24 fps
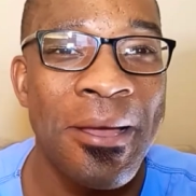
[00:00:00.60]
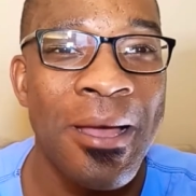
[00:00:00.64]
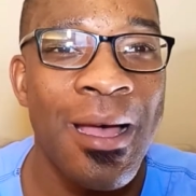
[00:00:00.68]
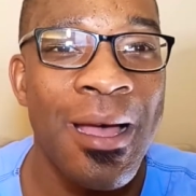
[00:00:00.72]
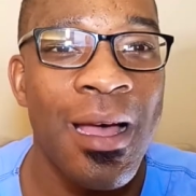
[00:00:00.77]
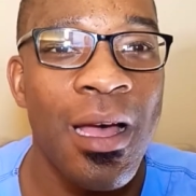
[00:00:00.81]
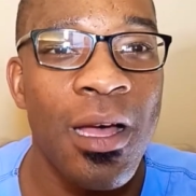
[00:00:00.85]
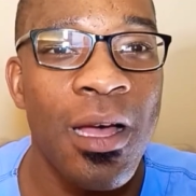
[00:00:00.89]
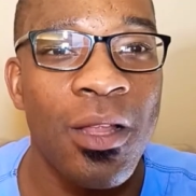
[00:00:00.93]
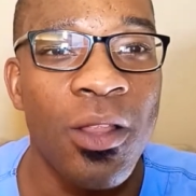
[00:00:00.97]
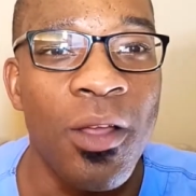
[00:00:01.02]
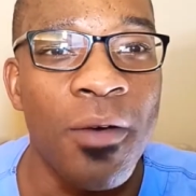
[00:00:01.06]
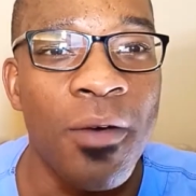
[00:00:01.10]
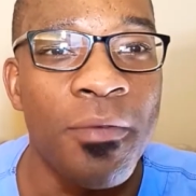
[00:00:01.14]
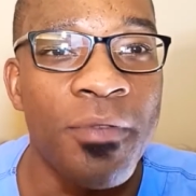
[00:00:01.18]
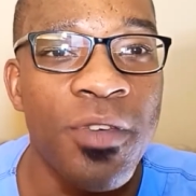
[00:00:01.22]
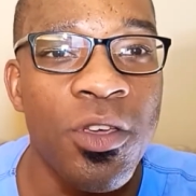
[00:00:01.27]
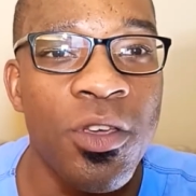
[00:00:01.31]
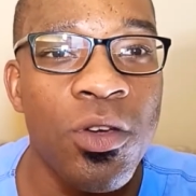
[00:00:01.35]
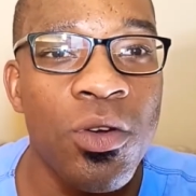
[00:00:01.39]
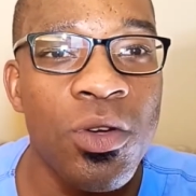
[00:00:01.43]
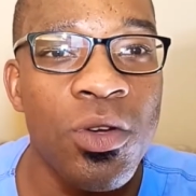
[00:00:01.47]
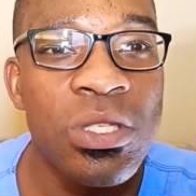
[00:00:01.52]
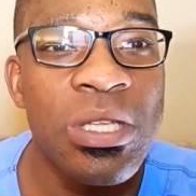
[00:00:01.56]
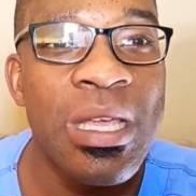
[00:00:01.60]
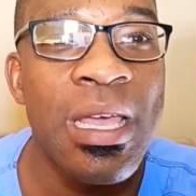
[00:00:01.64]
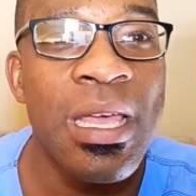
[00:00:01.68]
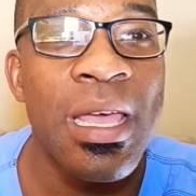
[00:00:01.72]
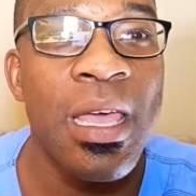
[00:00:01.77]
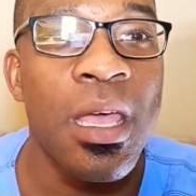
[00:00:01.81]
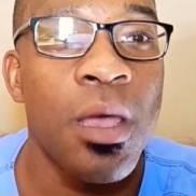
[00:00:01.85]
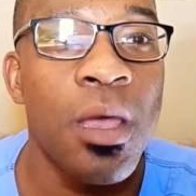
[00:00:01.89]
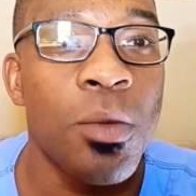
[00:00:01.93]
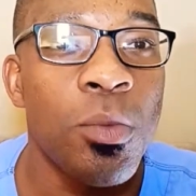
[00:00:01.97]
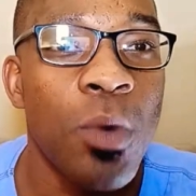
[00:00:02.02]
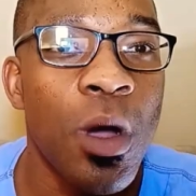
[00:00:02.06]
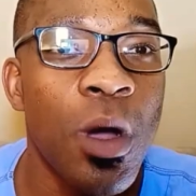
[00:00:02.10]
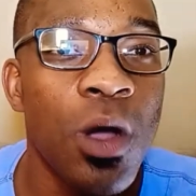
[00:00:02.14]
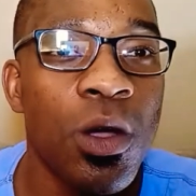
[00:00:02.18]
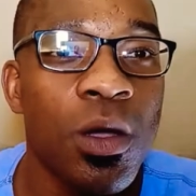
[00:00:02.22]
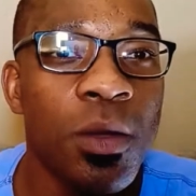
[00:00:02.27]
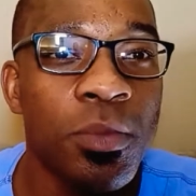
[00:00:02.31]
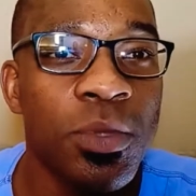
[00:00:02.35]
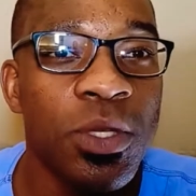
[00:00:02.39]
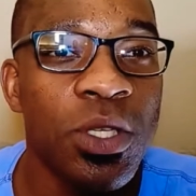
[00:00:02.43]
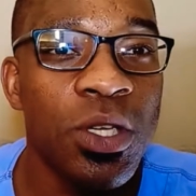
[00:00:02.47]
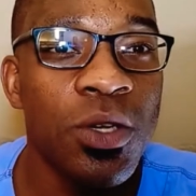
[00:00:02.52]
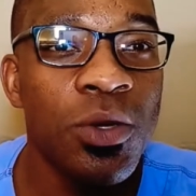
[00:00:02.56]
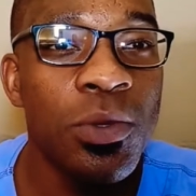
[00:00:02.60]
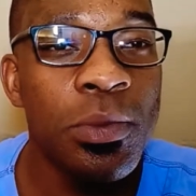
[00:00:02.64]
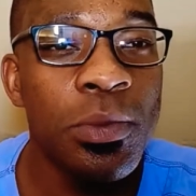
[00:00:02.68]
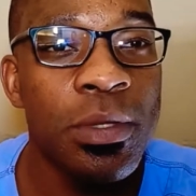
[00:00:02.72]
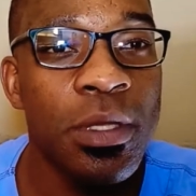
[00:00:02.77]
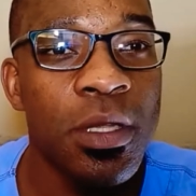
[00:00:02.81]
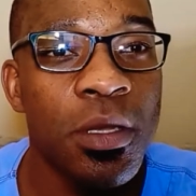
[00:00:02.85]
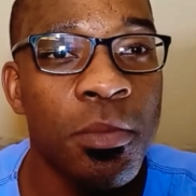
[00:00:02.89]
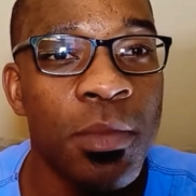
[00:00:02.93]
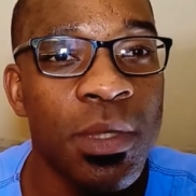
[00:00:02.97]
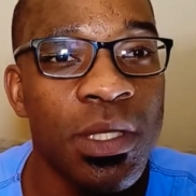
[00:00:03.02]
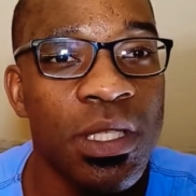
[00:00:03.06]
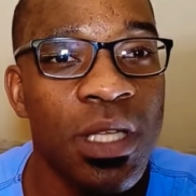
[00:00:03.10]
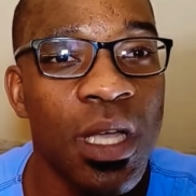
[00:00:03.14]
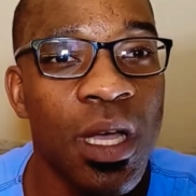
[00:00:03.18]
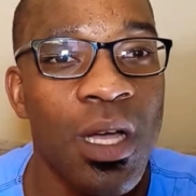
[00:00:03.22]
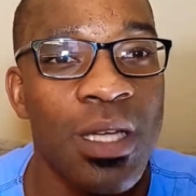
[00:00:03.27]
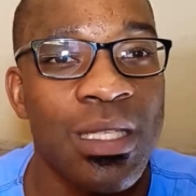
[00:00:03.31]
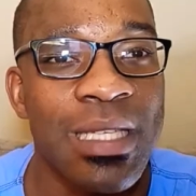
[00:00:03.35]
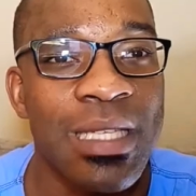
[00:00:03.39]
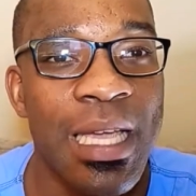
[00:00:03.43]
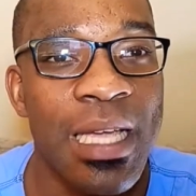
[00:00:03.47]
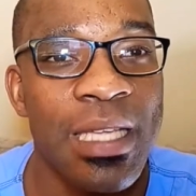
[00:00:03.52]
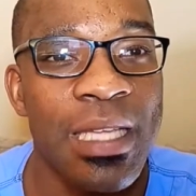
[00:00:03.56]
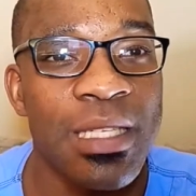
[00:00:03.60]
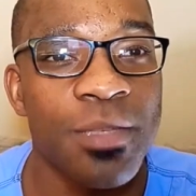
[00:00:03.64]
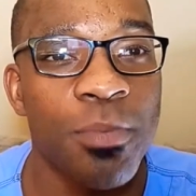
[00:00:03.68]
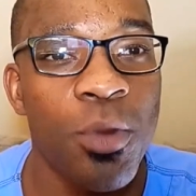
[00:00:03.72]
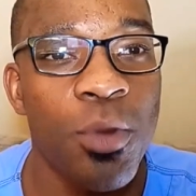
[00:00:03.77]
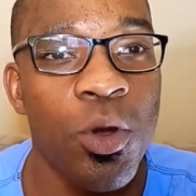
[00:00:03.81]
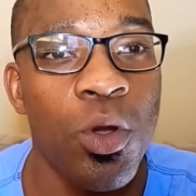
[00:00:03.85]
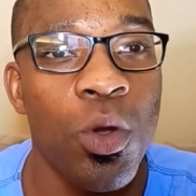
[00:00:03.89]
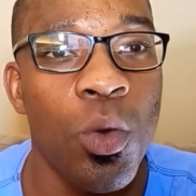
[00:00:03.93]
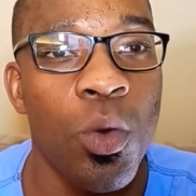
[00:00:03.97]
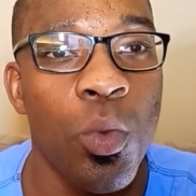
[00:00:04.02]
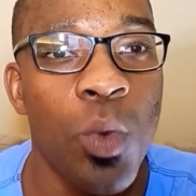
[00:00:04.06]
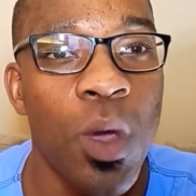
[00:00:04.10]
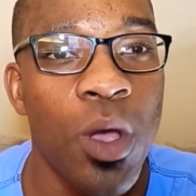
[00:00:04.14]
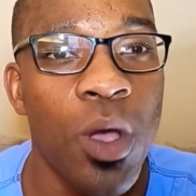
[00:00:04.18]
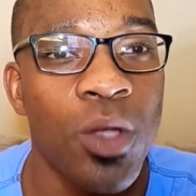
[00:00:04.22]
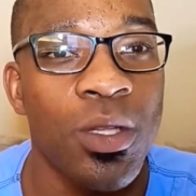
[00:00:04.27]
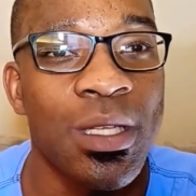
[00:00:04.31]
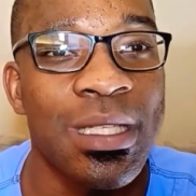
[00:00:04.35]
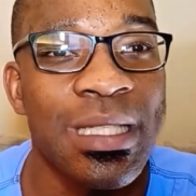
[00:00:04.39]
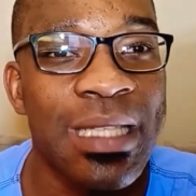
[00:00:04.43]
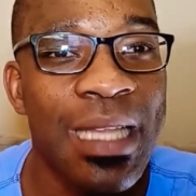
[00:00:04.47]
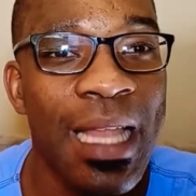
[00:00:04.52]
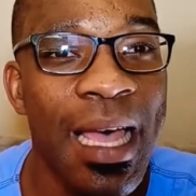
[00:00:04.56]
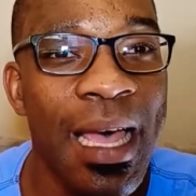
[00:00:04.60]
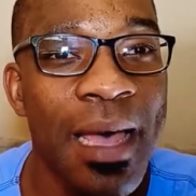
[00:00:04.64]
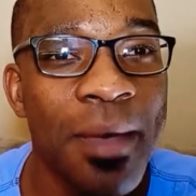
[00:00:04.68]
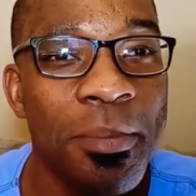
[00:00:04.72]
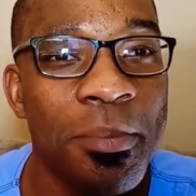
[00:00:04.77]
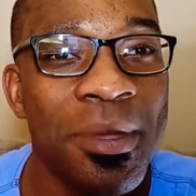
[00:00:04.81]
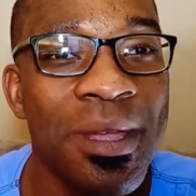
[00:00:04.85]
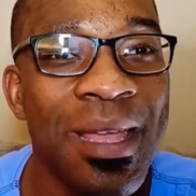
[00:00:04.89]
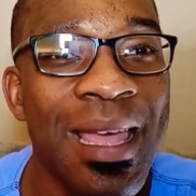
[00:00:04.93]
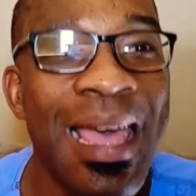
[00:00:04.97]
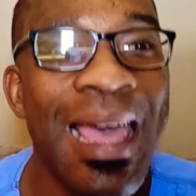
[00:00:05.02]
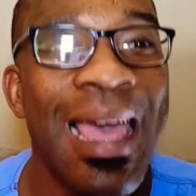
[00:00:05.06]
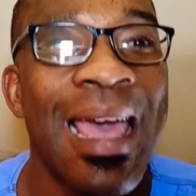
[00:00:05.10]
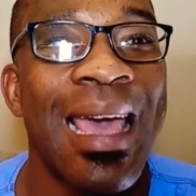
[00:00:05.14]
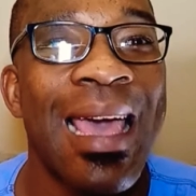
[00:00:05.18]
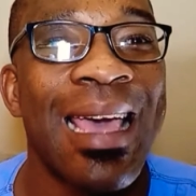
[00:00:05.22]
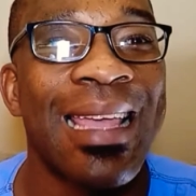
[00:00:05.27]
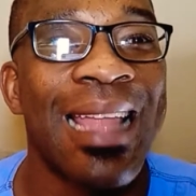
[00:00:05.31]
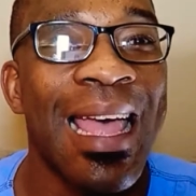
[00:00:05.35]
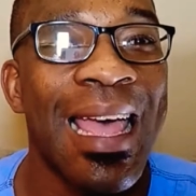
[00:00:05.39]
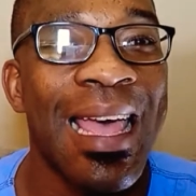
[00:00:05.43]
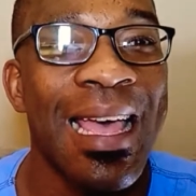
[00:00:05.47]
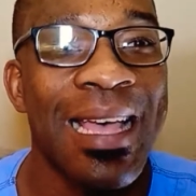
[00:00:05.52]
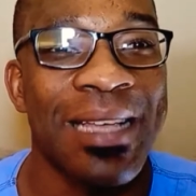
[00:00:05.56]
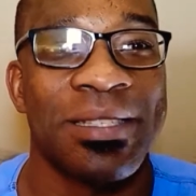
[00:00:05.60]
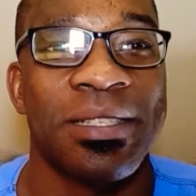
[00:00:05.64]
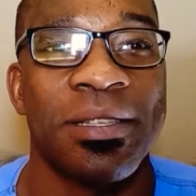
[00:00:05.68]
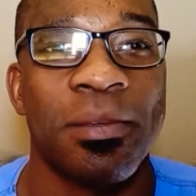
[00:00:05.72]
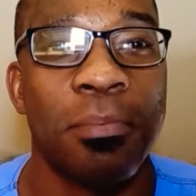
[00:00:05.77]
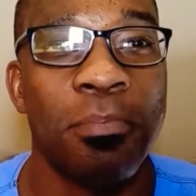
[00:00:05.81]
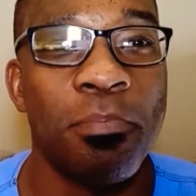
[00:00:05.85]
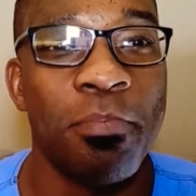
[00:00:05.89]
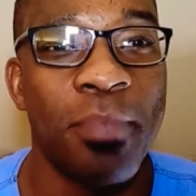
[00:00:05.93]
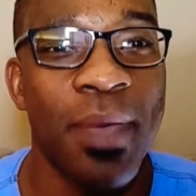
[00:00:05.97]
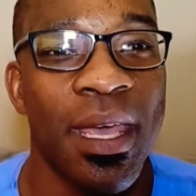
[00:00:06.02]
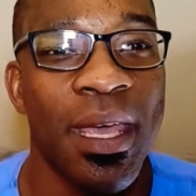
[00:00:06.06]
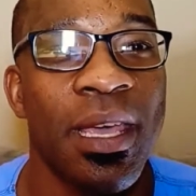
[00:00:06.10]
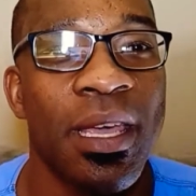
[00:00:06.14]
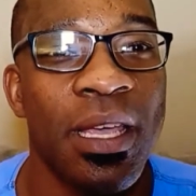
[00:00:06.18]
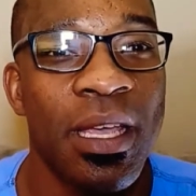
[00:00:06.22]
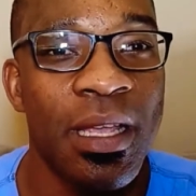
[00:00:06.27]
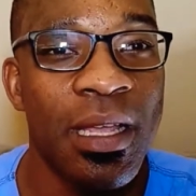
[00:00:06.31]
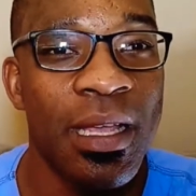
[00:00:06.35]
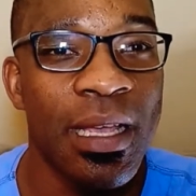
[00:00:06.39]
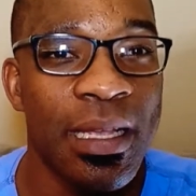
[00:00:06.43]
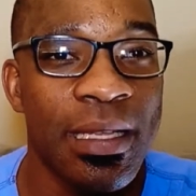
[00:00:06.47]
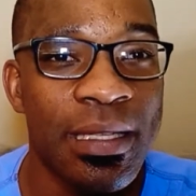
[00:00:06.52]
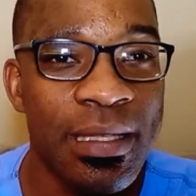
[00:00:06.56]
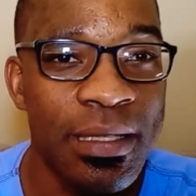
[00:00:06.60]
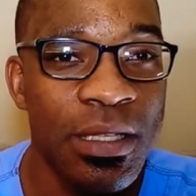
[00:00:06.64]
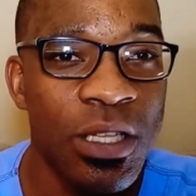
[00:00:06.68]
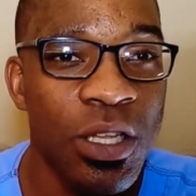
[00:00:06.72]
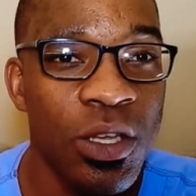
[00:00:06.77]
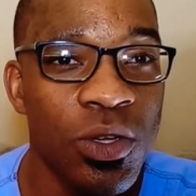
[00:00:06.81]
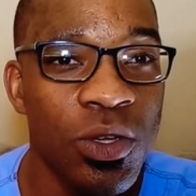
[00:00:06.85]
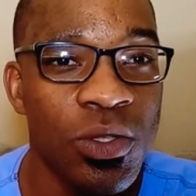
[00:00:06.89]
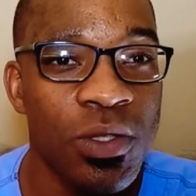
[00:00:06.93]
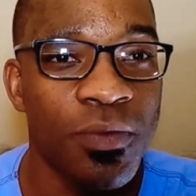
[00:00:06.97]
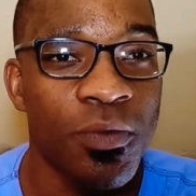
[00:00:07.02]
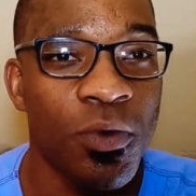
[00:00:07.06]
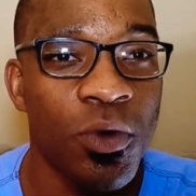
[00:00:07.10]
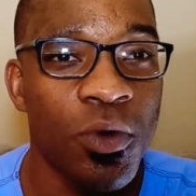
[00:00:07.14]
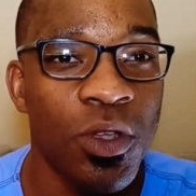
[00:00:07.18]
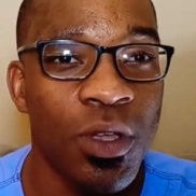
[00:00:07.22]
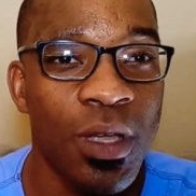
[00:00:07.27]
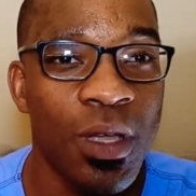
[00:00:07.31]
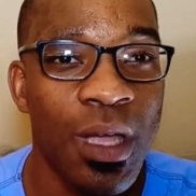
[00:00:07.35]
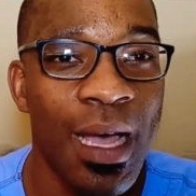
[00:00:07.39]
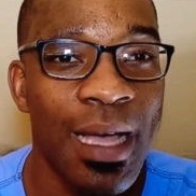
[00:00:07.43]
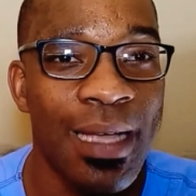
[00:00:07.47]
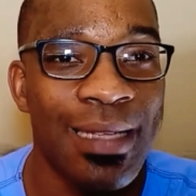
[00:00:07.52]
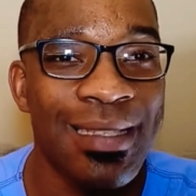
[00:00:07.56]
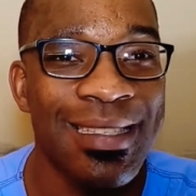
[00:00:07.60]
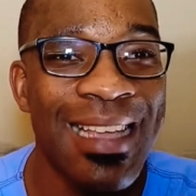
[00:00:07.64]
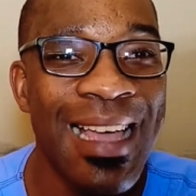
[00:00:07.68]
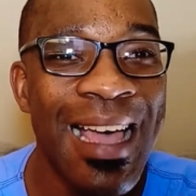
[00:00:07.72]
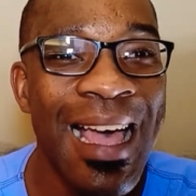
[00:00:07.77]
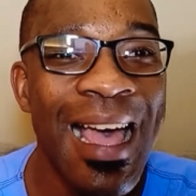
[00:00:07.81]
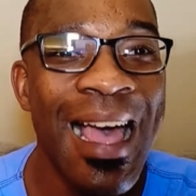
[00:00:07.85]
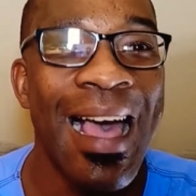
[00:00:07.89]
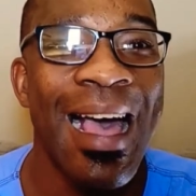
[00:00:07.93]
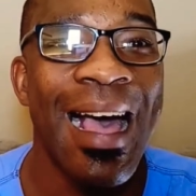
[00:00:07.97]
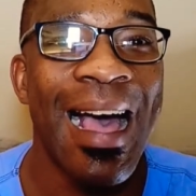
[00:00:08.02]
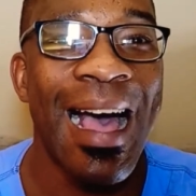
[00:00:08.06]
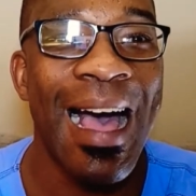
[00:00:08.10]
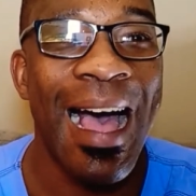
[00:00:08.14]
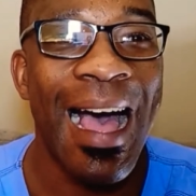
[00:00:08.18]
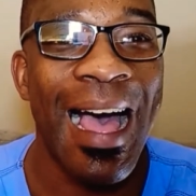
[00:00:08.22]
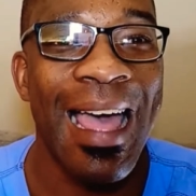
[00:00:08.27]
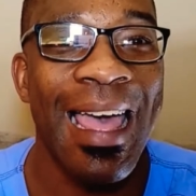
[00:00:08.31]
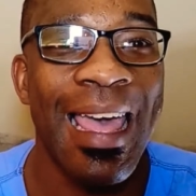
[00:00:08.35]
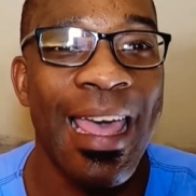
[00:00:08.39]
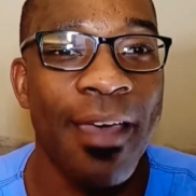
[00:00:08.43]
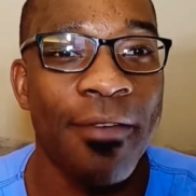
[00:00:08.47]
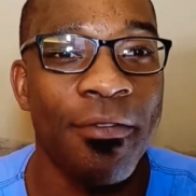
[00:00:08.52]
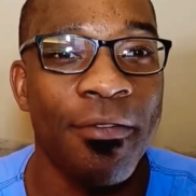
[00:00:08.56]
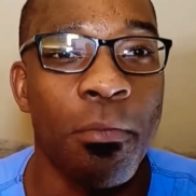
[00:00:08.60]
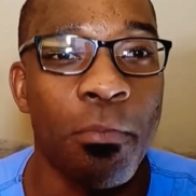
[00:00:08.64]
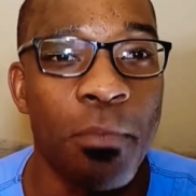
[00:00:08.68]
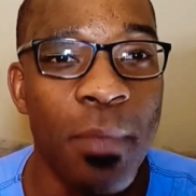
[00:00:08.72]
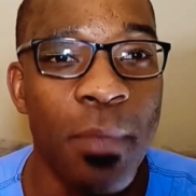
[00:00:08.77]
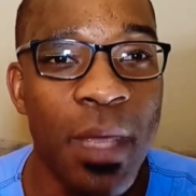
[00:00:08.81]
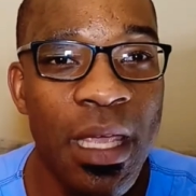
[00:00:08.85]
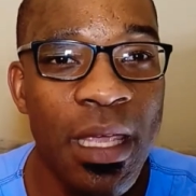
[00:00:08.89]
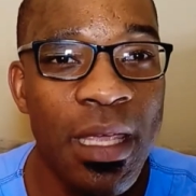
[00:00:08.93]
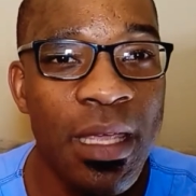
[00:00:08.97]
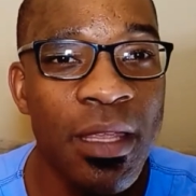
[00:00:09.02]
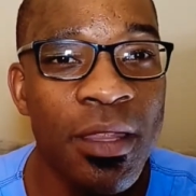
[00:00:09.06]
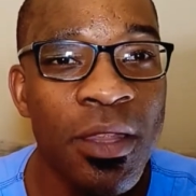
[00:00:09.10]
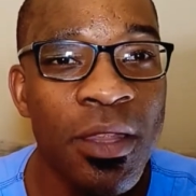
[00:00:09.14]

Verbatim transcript: Hello, viewers, and welcome to the Massage Expert Wellness Lab. And I have some big news for you guys. I have a meeting